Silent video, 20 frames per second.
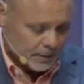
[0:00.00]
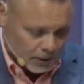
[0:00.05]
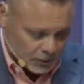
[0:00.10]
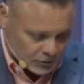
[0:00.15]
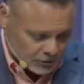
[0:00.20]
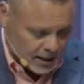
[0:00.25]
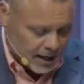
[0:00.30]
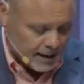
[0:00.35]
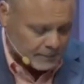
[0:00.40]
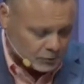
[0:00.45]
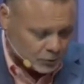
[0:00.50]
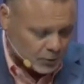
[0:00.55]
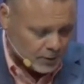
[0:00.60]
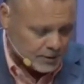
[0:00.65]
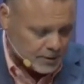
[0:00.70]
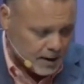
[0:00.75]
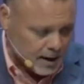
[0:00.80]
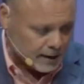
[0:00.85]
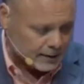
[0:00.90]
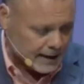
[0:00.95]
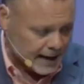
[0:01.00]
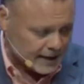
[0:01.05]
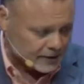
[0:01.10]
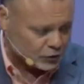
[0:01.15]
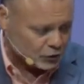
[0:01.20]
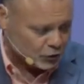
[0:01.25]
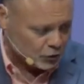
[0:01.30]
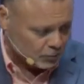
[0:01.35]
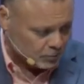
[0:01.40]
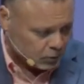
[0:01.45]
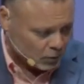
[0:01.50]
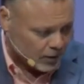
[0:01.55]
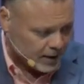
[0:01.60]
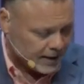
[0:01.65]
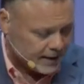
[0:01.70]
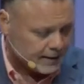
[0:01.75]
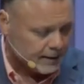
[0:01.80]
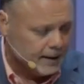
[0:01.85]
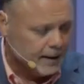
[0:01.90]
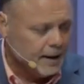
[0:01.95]
There's times when God has to
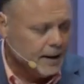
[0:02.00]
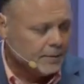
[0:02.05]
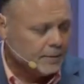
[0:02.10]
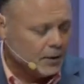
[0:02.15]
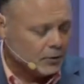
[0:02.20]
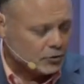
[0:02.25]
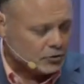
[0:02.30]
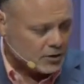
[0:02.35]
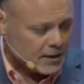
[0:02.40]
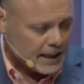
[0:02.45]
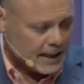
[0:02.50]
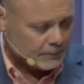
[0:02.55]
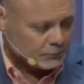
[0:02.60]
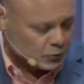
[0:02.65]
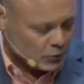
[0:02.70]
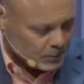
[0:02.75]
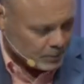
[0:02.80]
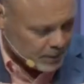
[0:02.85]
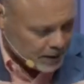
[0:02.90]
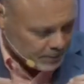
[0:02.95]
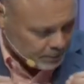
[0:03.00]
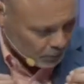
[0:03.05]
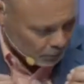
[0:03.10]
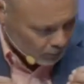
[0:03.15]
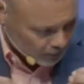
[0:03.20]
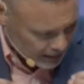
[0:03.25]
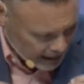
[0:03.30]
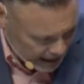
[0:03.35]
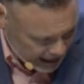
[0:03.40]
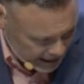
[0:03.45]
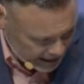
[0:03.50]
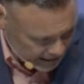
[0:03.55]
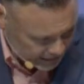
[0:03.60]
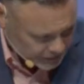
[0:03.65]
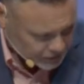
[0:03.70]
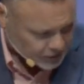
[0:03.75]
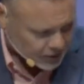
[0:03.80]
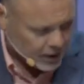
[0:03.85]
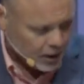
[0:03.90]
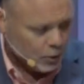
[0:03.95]
break. There's times when people will
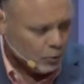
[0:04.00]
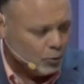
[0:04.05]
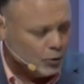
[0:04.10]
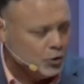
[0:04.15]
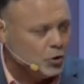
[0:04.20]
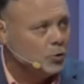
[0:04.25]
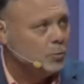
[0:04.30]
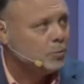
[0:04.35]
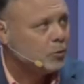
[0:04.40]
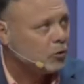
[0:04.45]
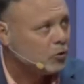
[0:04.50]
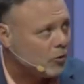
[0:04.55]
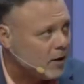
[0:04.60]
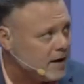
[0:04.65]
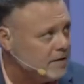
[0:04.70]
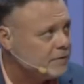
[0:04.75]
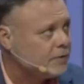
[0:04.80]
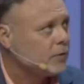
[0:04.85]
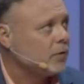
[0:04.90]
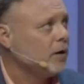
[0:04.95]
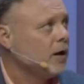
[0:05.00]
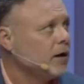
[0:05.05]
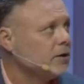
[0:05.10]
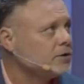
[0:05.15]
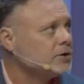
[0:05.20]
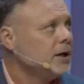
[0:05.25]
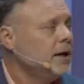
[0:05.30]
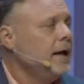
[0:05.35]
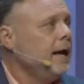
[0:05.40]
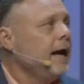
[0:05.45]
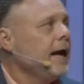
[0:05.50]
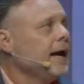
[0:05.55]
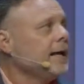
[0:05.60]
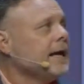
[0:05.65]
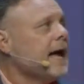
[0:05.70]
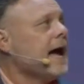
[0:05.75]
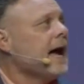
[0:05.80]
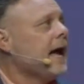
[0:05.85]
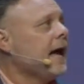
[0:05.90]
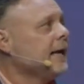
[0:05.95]
ask, Will you pray for us?
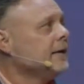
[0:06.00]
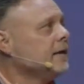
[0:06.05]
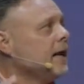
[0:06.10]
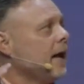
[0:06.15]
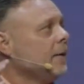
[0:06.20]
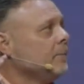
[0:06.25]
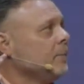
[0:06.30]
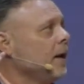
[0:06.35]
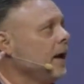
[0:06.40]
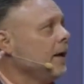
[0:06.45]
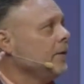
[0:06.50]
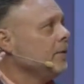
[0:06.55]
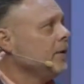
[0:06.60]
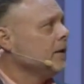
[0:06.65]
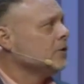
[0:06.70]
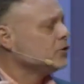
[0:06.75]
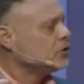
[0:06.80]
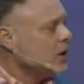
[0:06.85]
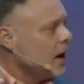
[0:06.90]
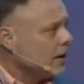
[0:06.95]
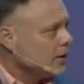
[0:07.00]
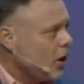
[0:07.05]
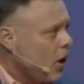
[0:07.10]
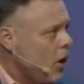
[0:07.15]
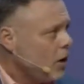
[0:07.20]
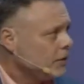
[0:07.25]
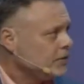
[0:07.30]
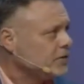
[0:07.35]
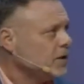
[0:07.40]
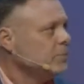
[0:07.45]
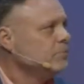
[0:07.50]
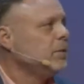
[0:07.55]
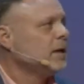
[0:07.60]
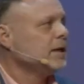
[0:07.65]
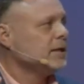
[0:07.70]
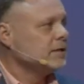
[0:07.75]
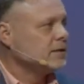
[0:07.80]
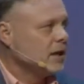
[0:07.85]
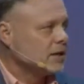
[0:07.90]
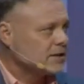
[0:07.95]
And, I, and, and, and it's not often,
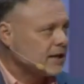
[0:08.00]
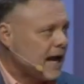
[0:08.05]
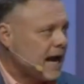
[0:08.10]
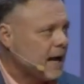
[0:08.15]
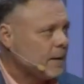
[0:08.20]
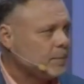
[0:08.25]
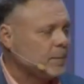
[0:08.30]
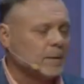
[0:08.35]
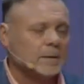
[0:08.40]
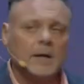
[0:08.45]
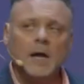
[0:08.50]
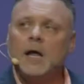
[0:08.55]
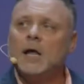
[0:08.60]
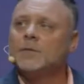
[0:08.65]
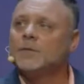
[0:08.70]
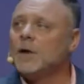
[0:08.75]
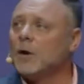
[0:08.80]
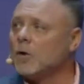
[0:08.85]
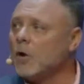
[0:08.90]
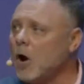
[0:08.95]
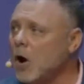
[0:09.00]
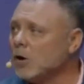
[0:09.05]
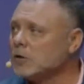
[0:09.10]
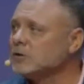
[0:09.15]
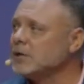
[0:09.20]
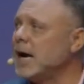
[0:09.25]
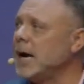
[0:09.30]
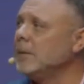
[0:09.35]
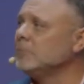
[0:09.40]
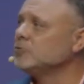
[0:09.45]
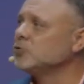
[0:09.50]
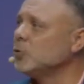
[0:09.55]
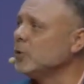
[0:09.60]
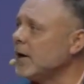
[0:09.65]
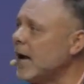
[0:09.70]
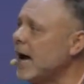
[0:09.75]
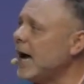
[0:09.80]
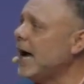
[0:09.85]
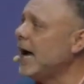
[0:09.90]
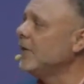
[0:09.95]
but it does happen. There are times
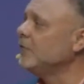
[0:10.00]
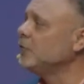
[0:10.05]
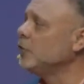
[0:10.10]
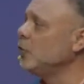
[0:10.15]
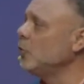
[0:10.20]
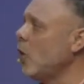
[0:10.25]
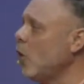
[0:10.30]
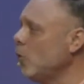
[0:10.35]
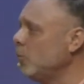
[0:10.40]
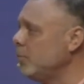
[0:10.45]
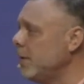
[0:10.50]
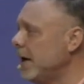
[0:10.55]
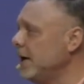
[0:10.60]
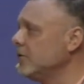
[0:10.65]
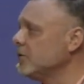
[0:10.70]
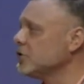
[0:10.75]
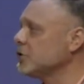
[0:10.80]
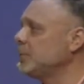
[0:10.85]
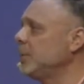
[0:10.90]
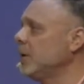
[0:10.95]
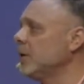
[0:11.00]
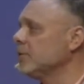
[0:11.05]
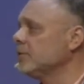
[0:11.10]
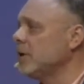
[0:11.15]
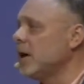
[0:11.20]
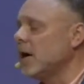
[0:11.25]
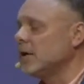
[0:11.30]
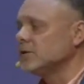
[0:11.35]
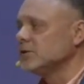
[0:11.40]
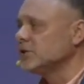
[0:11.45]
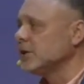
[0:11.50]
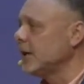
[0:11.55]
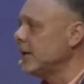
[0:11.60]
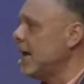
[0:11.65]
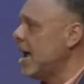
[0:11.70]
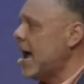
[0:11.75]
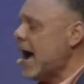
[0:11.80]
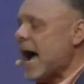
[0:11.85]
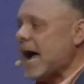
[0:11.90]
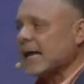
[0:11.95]
when I have to obey the Spirit of God and
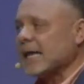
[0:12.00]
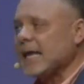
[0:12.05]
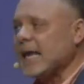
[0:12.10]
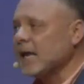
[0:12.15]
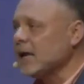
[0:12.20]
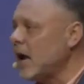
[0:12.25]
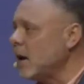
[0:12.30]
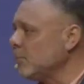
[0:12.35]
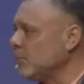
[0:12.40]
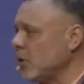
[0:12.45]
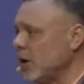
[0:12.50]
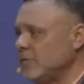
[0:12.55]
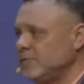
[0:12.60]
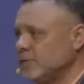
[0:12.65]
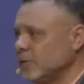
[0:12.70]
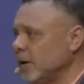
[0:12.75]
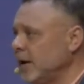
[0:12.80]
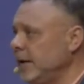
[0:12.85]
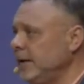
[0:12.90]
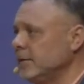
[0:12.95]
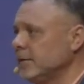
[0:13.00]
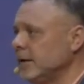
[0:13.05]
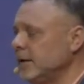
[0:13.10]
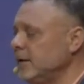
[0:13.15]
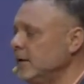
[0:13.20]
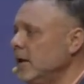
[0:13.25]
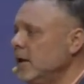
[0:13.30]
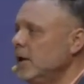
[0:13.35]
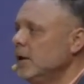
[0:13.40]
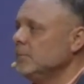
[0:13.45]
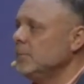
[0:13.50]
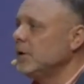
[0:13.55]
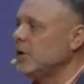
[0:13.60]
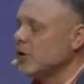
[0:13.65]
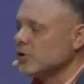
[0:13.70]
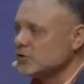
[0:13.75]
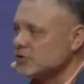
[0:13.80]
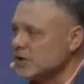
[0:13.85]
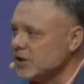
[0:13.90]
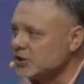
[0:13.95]
say, I cannot pray for healing
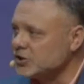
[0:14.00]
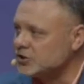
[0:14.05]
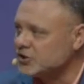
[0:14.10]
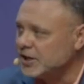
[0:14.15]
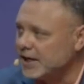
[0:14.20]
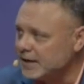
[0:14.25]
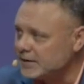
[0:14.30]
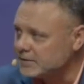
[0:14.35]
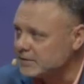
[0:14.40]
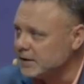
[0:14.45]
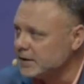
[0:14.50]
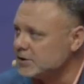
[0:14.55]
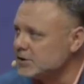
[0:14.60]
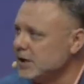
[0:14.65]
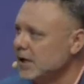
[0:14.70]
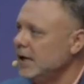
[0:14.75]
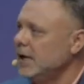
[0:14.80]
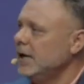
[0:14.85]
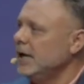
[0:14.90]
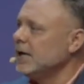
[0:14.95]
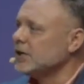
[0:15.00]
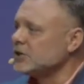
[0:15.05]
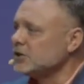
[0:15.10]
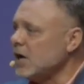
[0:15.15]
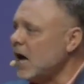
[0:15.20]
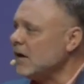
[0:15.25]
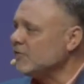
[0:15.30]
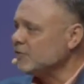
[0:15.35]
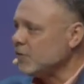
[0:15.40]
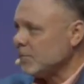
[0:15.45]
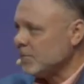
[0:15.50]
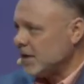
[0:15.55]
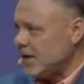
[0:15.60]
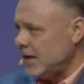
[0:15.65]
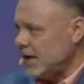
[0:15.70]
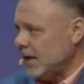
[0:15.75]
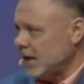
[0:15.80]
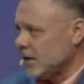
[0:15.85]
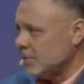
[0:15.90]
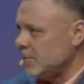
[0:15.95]
because this sickness is not from
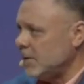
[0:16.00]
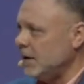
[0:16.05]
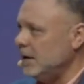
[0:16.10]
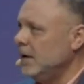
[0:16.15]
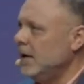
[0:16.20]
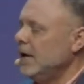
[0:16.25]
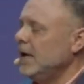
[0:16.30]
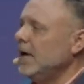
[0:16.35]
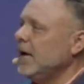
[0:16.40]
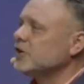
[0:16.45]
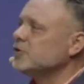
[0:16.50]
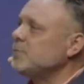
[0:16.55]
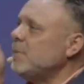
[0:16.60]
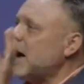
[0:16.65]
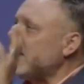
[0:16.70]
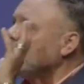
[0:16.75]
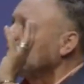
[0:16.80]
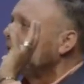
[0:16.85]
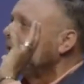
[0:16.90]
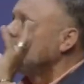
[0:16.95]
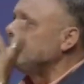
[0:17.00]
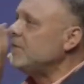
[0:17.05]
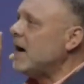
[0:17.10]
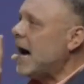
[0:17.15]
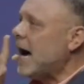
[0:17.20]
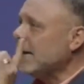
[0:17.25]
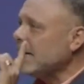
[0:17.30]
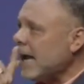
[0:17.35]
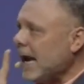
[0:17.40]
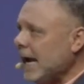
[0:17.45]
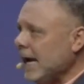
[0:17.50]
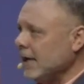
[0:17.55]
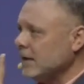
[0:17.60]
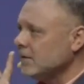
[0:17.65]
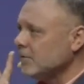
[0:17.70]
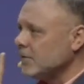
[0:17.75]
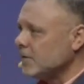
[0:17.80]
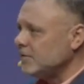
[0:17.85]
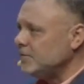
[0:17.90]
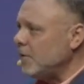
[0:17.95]
the enemy. It's by the divine
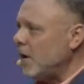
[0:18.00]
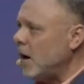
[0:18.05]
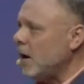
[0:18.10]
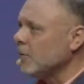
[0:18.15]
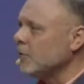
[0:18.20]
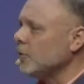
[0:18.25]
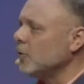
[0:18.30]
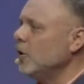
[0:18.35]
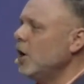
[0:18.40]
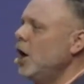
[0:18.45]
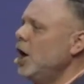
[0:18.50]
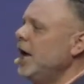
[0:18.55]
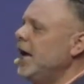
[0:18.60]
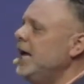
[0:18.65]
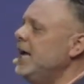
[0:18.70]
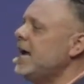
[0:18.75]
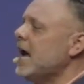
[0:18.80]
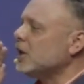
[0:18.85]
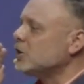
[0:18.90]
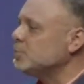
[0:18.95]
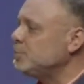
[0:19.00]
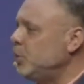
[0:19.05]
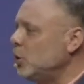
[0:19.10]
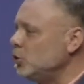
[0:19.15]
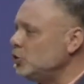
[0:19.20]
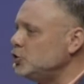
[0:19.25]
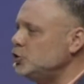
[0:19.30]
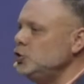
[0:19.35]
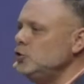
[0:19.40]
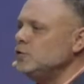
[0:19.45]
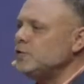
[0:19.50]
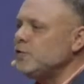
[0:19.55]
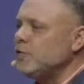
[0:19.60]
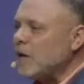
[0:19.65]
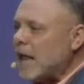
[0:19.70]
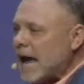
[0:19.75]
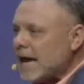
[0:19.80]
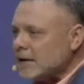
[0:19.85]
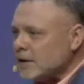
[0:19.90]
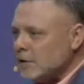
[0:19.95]
hand of the Father. He has put you
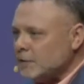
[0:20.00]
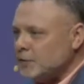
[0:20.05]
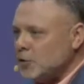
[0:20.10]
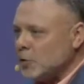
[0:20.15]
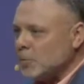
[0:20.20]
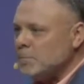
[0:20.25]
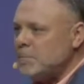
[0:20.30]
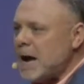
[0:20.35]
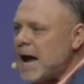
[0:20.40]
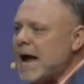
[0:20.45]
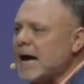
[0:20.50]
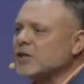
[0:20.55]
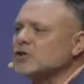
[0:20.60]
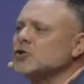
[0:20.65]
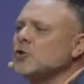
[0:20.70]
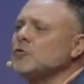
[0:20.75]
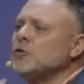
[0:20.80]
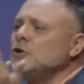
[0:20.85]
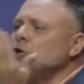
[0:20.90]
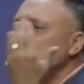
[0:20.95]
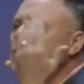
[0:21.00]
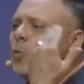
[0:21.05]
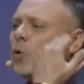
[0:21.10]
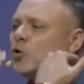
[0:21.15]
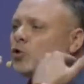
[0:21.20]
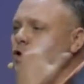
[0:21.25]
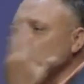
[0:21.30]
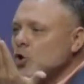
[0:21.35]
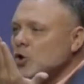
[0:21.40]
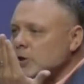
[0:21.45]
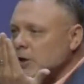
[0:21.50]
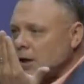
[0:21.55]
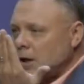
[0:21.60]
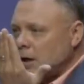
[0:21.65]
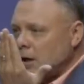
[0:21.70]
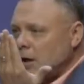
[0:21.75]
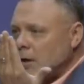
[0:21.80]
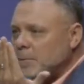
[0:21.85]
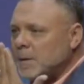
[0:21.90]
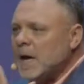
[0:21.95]
flat of your back so that you will look
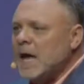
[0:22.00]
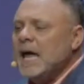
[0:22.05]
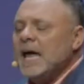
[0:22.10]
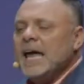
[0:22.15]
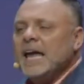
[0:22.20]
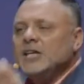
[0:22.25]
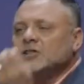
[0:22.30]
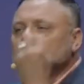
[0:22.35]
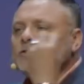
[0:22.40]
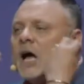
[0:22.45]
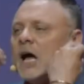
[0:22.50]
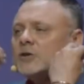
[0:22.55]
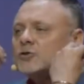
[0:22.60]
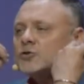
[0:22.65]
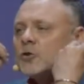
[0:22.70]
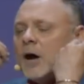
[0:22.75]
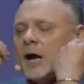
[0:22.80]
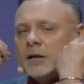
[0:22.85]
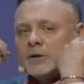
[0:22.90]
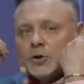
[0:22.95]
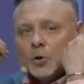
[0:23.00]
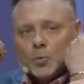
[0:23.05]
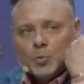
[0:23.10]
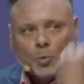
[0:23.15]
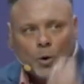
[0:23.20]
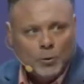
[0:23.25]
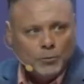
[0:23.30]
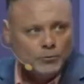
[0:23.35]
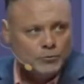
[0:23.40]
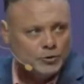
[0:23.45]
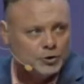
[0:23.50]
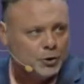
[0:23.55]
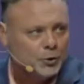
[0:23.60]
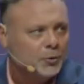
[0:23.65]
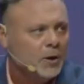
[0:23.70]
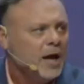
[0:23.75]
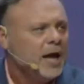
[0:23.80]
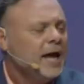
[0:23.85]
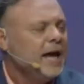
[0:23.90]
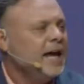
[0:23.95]
up. He's not trying to wound
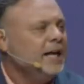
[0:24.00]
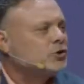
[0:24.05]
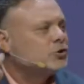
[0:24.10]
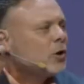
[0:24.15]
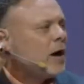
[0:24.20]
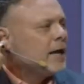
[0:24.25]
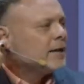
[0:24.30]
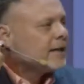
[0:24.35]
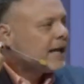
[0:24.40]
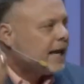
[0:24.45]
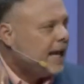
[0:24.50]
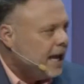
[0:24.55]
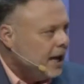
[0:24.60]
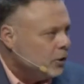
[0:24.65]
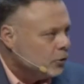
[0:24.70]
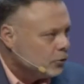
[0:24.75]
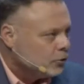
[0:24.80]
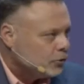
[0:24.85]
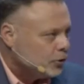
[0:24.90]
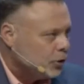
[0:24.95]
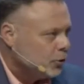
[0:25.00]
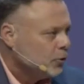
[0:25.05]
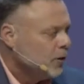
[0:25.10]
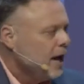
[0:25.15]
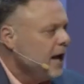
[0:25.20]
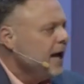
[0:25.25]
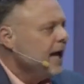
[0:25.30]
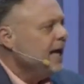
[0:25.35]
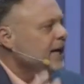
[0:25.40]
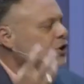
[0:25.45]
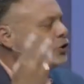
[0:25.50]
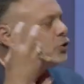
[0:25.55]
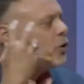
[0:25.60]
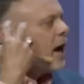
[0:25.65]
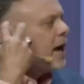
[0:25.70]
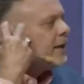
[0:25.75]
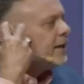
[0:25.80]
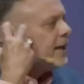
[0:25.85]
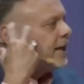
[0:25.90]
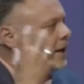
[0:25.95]
you, He's trying to heal you. He's
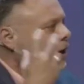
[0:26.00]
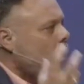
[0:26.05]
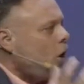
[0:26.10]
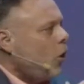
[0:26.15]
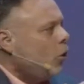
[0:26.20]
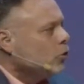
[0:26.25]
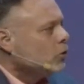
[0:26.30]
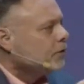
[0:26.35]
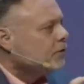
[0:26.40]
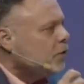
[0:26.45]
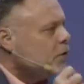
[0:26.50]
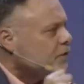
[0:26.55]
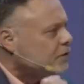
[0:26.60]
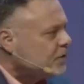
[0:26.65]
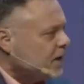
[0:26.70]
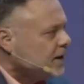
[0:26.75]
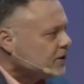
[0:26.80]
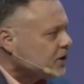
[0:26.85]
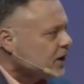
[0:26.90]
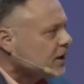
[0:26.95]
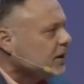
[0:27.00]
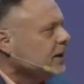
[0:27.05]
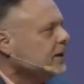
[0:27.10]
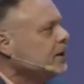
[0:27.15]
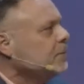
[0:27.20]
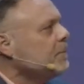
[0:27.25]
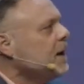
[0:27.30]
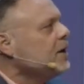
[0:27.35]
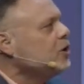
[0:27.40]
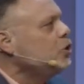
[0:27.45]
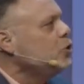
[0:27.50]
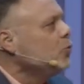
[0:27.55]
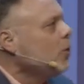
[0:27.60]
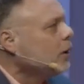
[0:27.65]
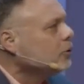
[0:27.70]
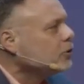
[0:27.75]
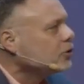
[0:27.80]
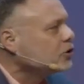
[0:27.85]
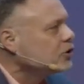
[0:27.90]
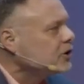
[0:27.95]
trying to get a hold of you physically to make
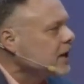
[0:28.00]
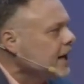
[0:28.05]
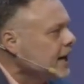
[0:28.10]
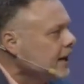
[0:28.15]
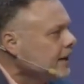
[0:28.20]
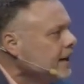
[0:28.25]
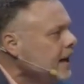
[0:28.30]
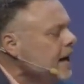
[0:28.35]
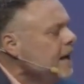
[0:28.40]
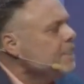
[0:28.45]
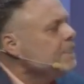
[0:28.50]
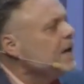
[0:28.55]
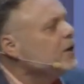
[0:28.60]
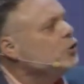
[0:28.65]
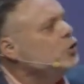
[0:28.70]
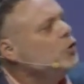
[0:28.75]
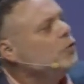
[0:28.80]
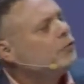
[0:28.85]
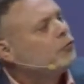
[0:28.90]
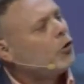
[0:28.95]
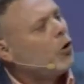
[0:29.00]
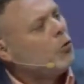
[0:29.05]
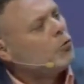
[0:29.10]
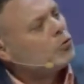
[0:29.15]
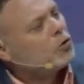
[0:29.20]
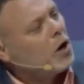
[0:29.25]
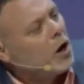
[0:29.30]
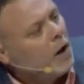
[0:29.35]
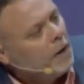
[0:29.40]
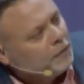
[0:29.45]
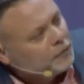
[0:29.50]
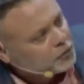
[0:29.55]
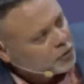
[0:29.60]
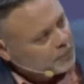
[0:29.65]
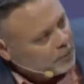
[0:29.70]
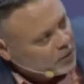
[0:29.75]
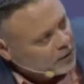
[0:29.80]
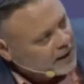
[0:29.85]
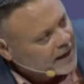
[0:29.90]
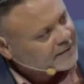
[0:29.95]
you understand that you've grown
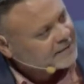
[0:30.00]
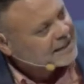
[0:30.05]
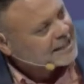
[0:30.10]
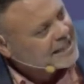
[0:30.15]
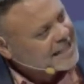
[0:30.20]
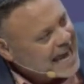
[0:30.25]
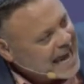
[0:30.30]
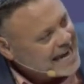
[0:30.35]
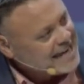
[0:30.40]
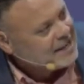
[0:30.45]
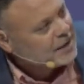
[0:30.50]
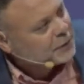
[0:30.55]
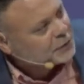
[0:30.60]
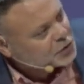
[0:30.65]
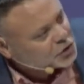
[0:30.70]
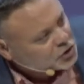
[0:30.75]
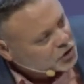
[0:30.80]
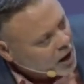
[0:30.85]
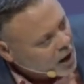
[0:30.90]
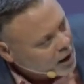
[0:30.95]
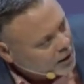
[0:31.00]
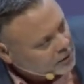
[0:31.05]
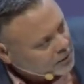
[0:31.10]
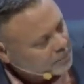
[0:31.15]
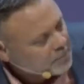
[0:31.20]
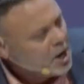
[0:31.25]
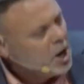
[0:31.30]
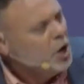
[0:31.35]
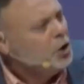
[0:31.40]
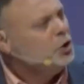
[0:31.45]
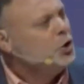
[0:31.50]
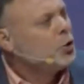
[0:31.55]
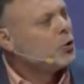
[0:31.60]
comfortable at the gate of Sodom.